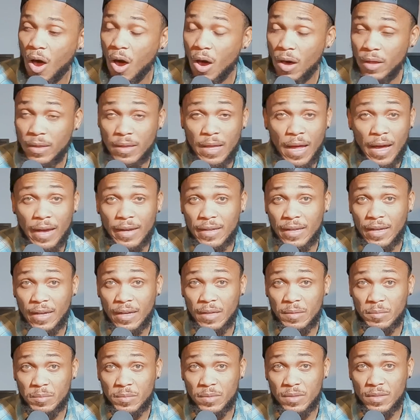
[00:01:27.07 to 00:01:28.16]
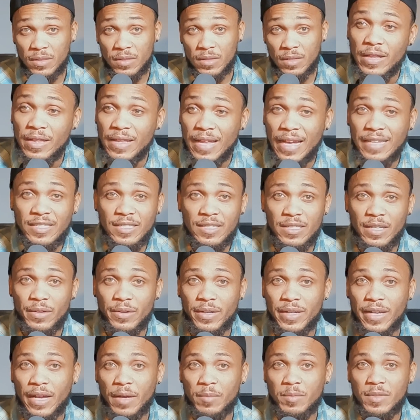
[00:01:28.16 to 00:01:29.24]
online games,
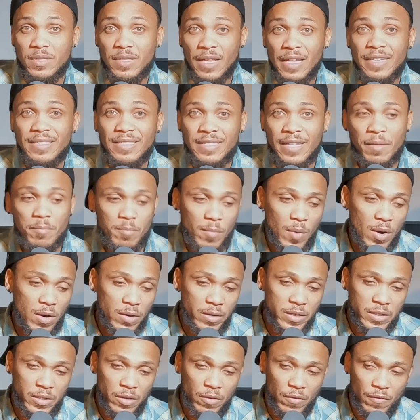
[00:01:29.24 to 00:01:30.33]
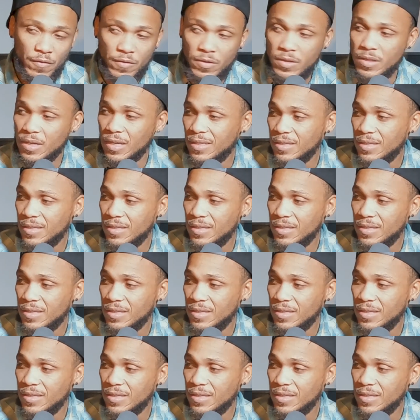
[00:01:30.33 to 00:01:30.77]
legendary games. Let's say Mario, for the